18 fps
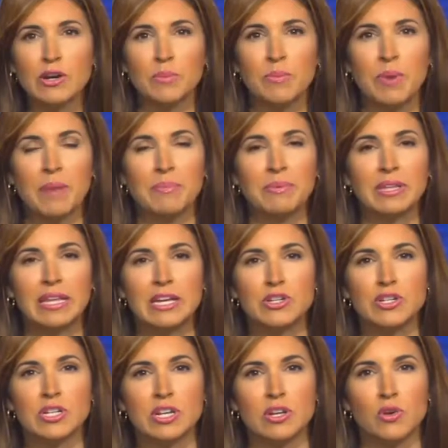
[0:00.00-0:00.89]
Our
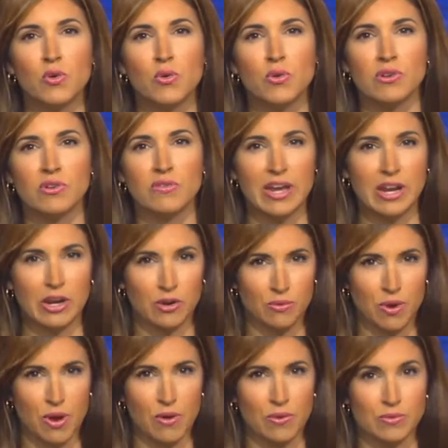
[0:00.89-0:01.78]
population in northern
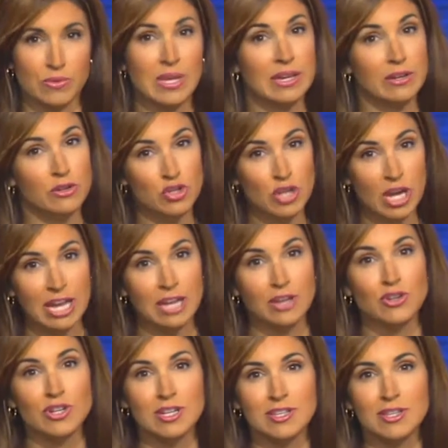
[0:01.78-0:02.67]
Nevada grows and
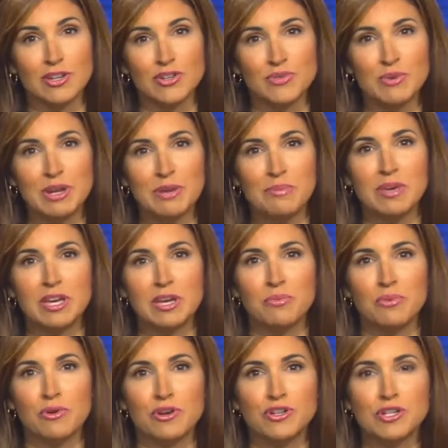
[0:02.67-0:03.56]
changes. There's been a
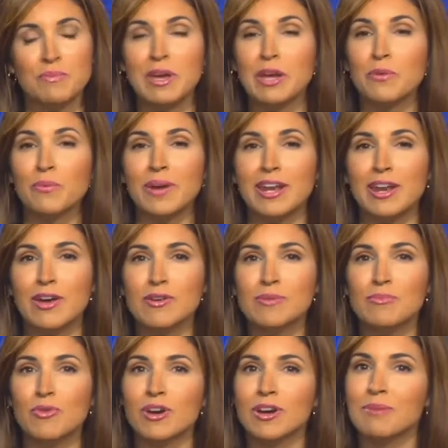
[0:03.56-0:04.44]
big push to make
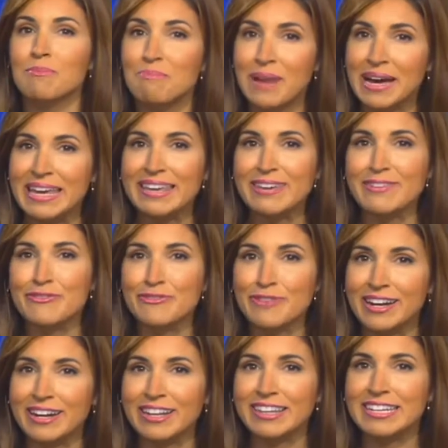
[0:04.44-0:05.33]
Reno a more
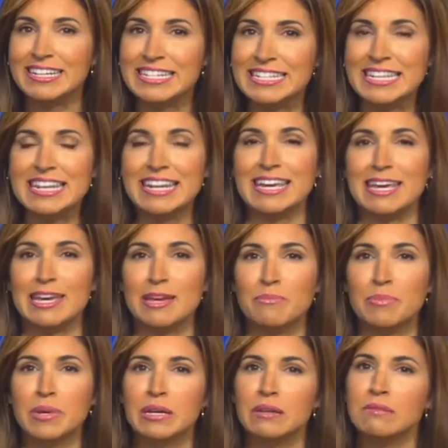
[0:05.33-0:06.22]
bike-friendly
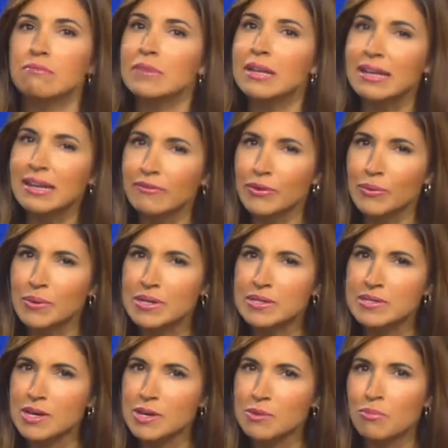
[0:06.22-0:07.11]
city, but not
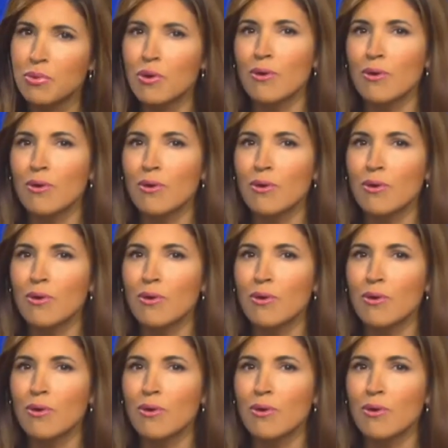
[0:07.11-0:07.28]
everyone's on